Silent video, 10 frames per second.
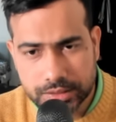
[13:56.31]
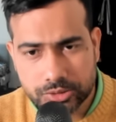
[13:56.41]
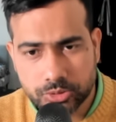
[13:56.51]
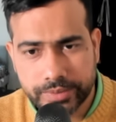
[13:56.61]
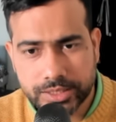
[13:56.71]

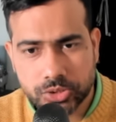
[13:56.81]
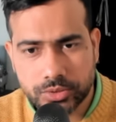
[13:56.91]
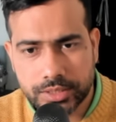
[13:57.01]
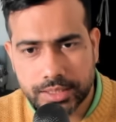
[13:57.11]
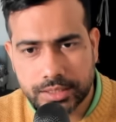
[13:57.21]
so make
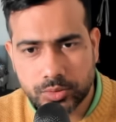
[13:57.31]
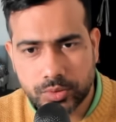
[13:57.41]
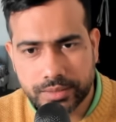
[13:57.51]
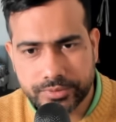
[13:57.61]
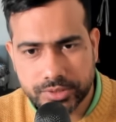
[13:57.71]
sure that you
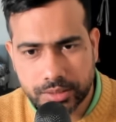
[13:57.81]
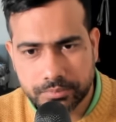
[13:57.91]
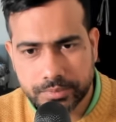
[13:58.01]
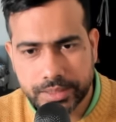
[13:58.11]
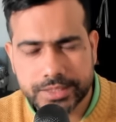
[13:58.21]
have
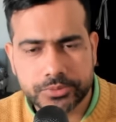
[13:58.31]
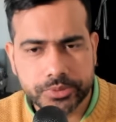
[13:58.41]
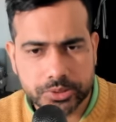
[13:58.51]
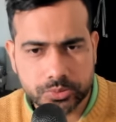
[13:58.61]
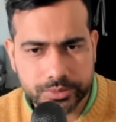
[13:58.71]
some
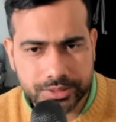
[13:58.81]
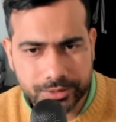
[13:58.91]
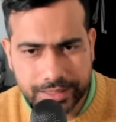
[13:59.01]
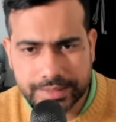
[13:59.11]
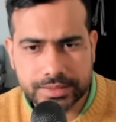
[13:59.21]
experience with
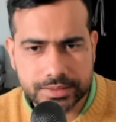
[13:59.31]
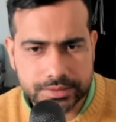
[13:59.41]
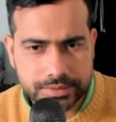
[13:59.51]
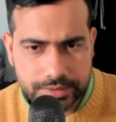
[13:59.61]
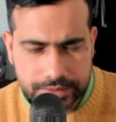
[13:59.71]

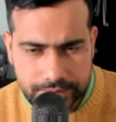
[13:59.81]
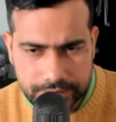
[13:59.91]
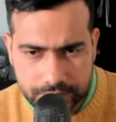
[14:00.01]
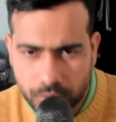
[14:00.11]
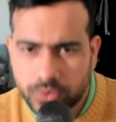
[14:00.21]
writing
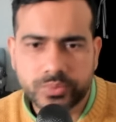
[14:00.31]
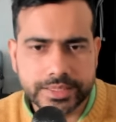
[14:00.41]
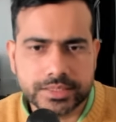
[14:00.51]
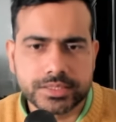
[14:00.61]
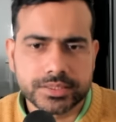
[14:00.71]

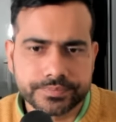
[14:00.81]
documents